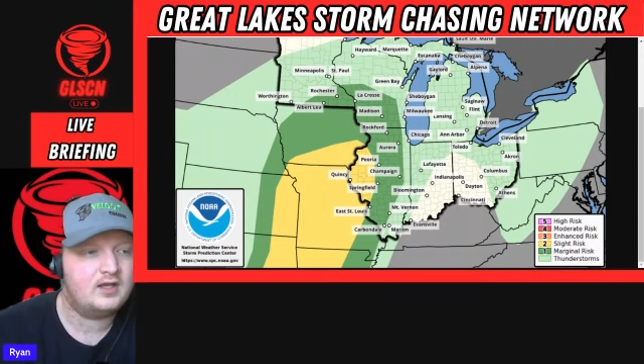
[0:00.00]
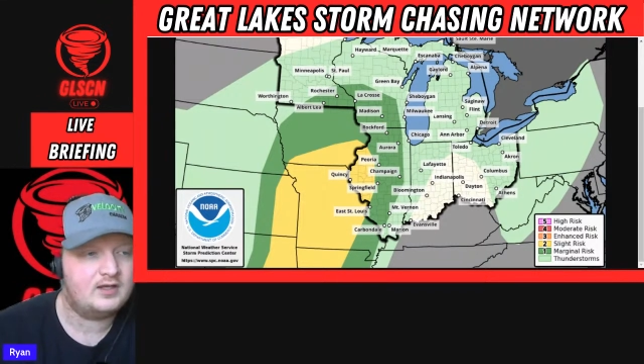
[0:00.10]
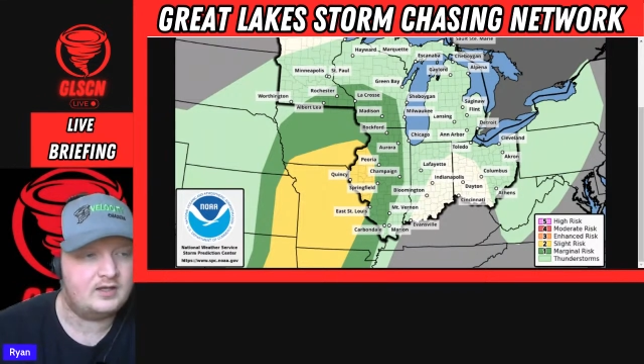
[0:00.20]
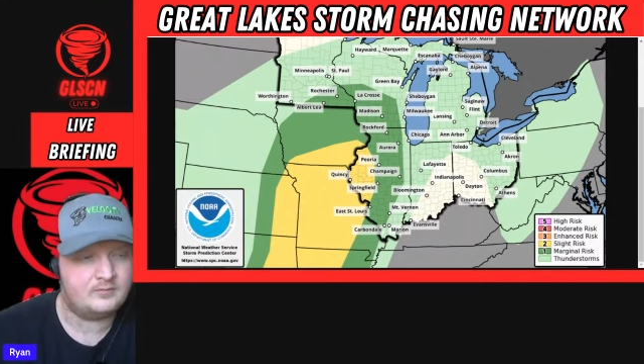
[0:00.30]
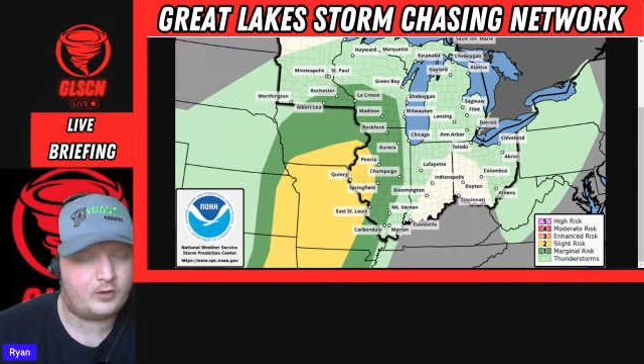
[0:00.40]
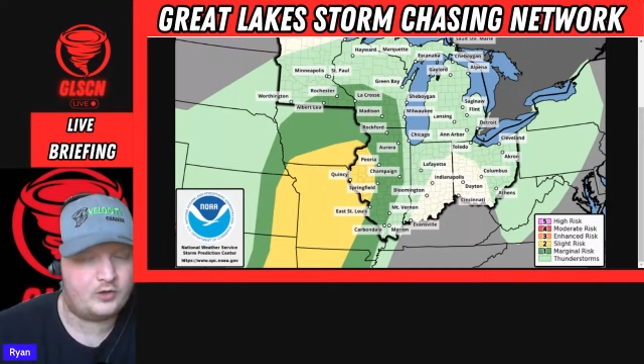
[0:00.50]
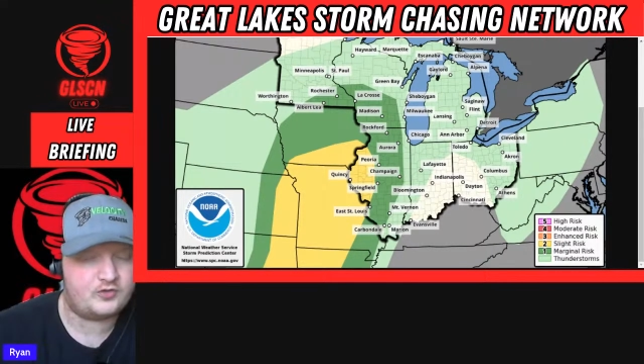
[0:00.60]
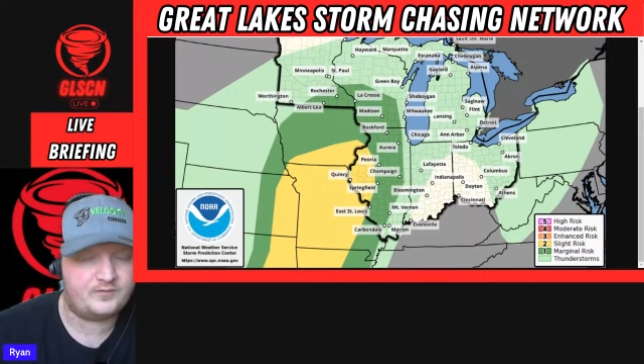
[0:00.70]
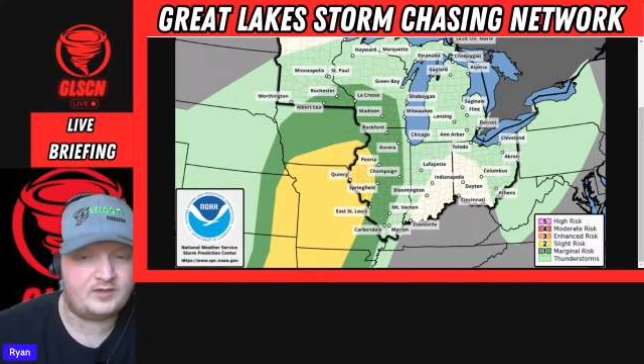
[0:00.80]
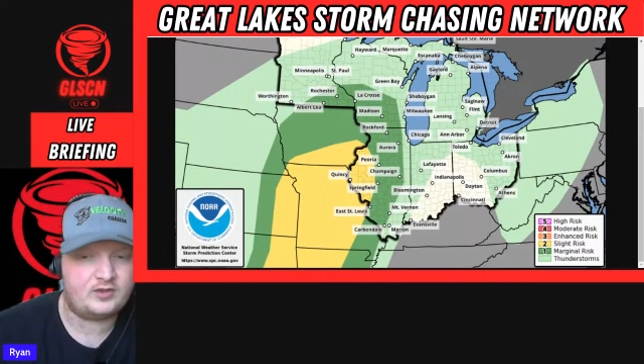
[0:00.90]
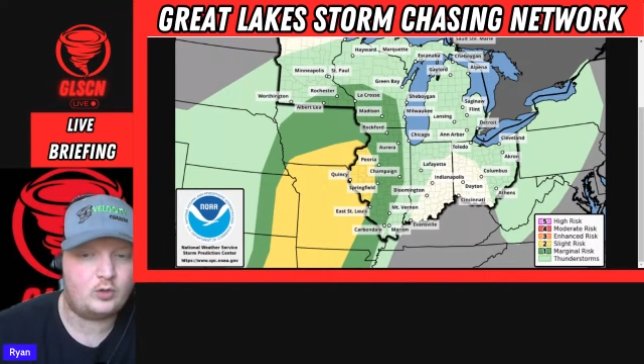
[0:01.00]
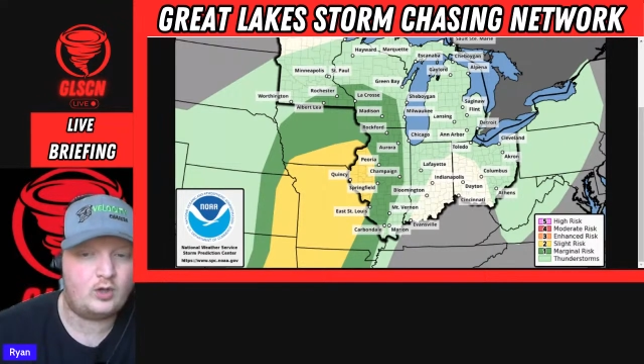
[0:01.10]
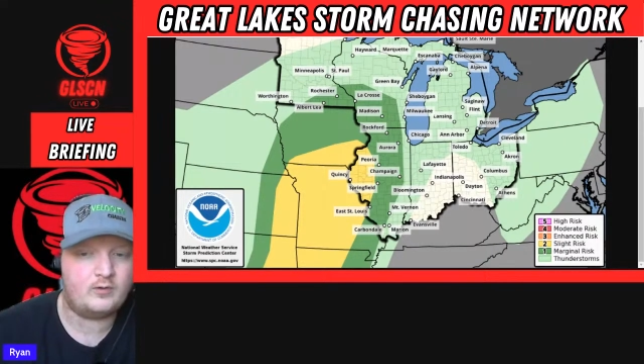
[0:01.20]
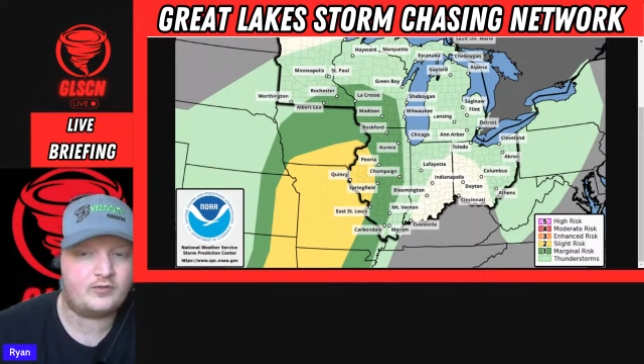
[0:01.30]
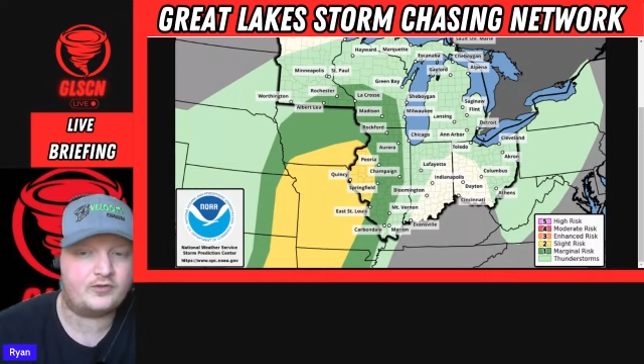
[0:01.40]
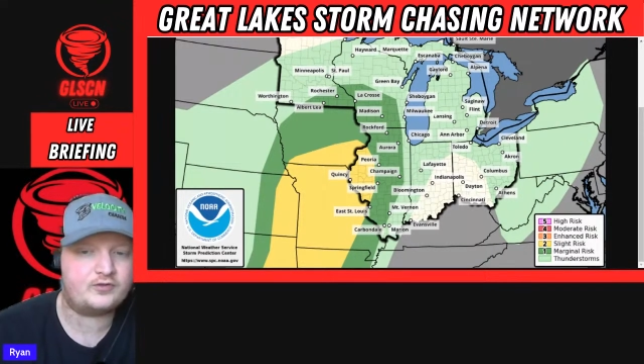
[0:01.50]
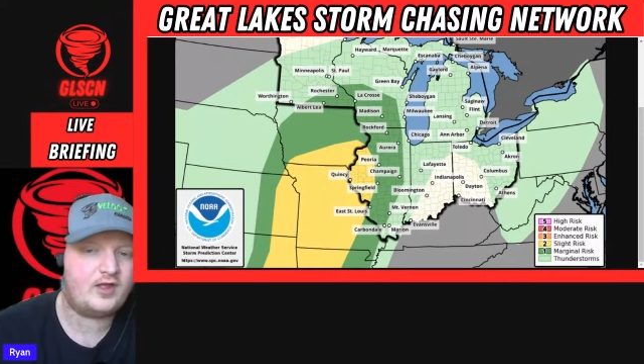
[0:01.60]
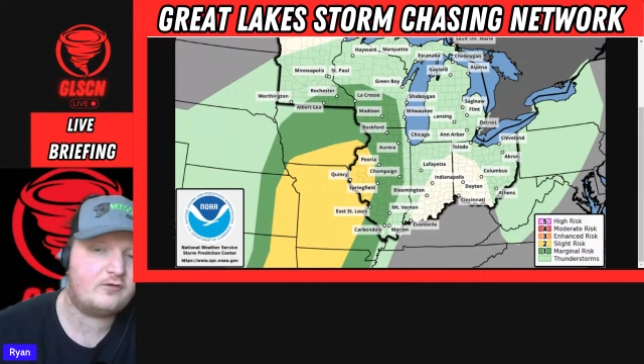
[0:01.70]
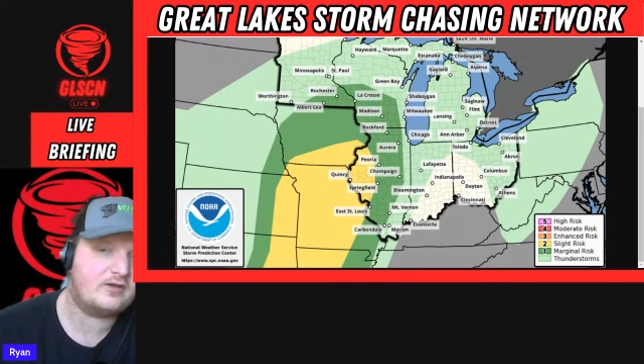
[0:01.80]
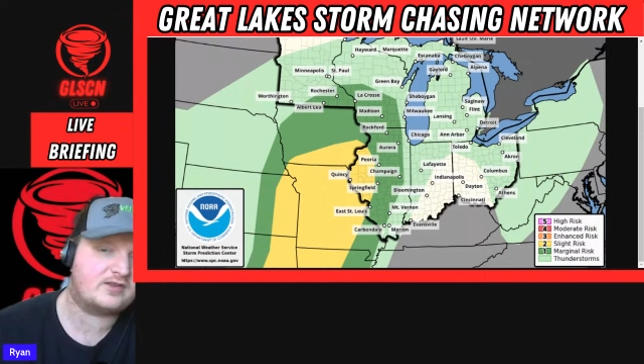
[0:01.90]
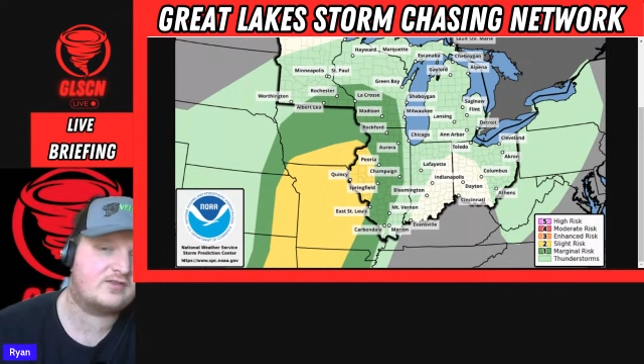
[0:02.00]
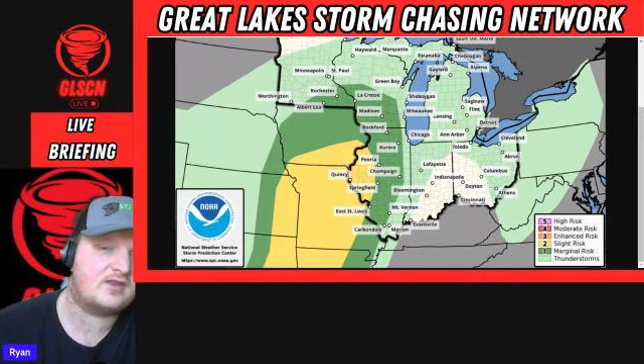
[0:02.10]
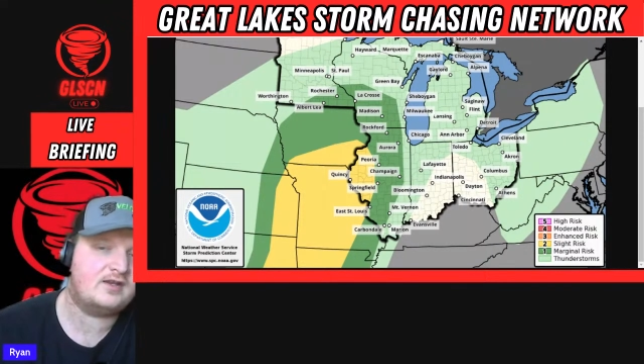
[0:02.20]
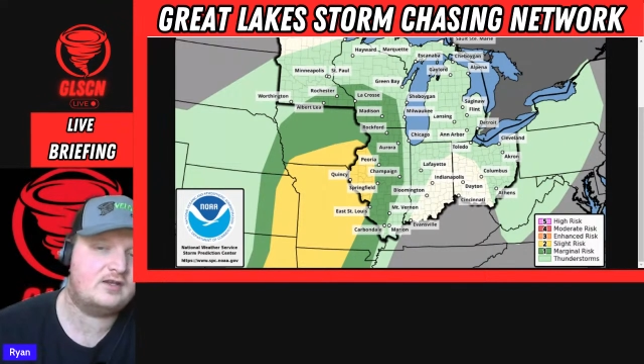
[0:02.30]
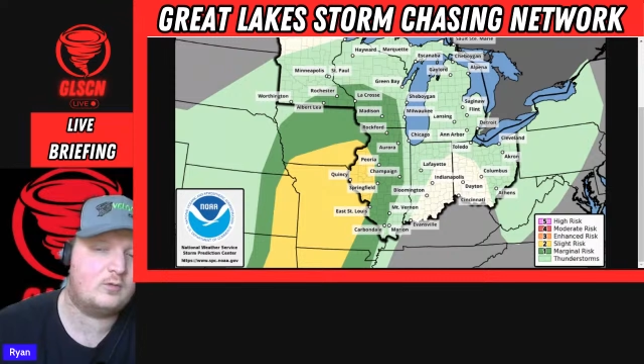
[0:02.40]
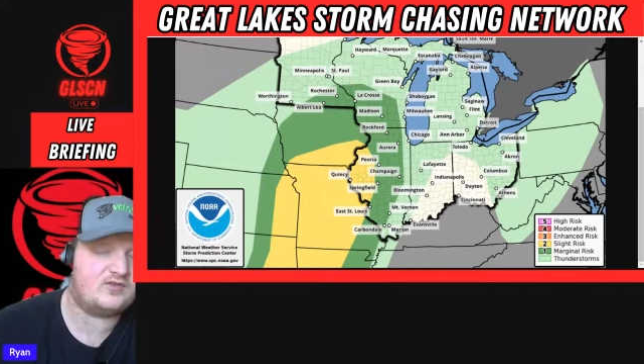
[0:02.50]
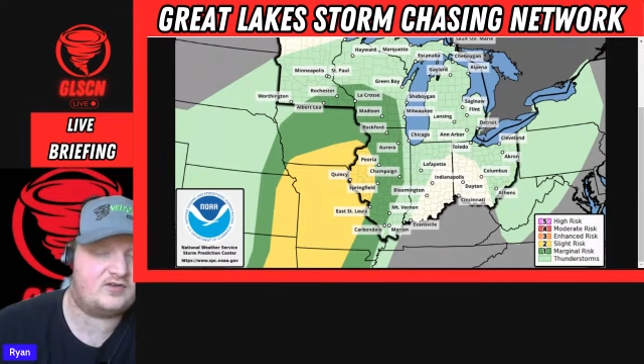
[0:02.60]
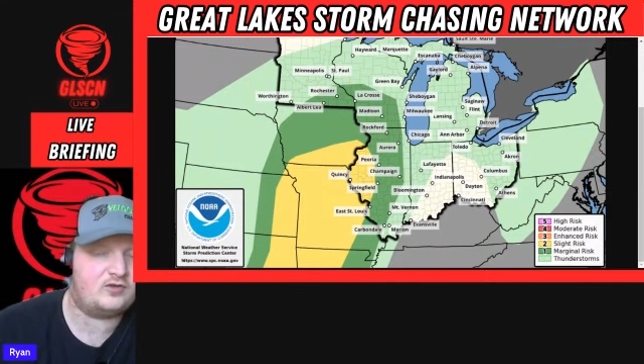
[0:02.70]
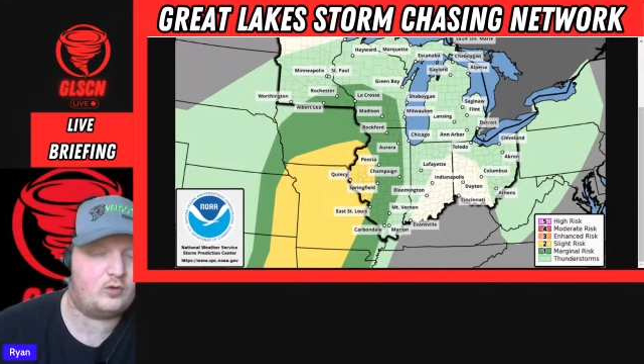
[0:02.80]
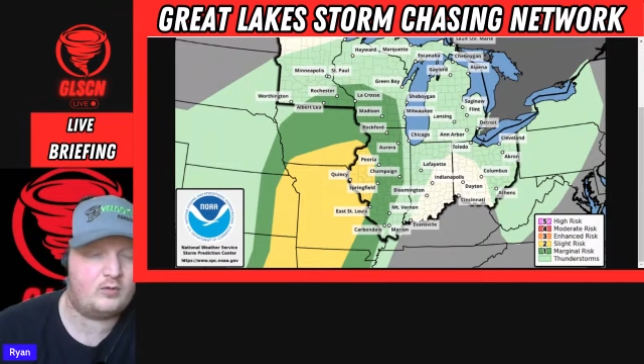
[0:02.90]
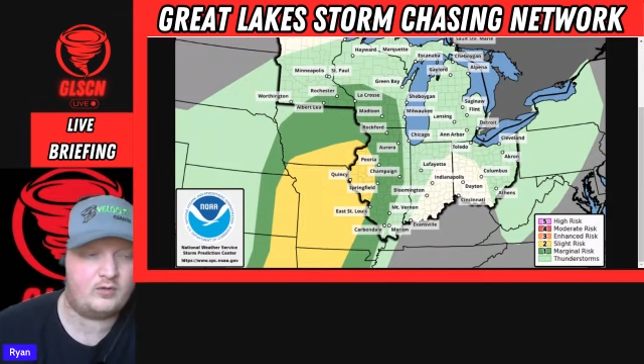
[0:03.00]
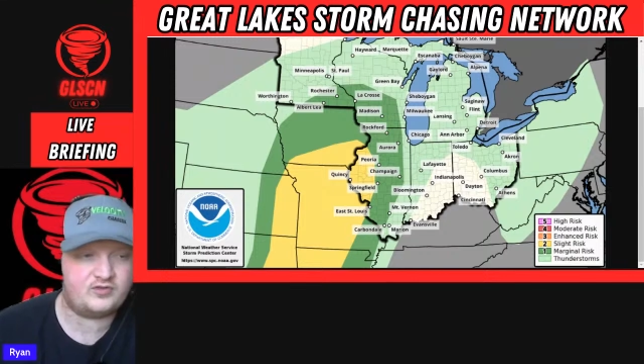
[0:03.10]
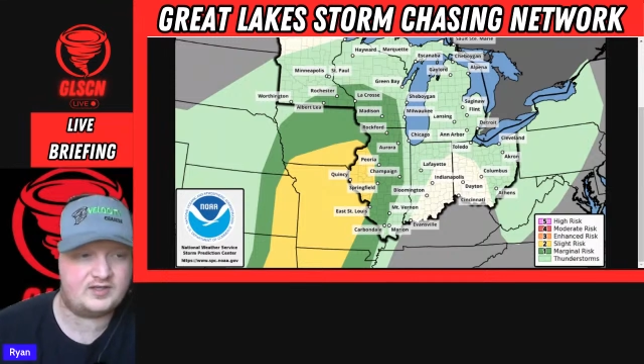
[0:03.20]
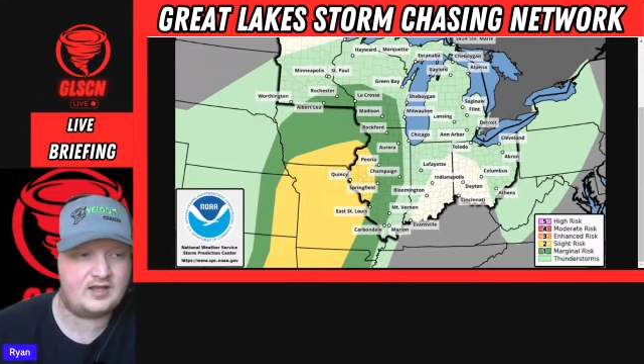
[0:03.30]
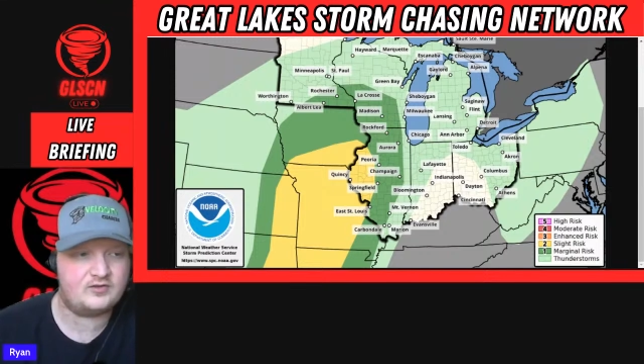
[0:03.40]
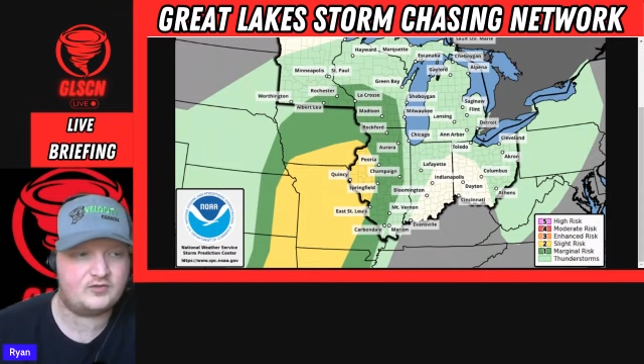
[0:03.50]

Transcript: and parts of Illinois, with a slight risk extending into West Illinois once again.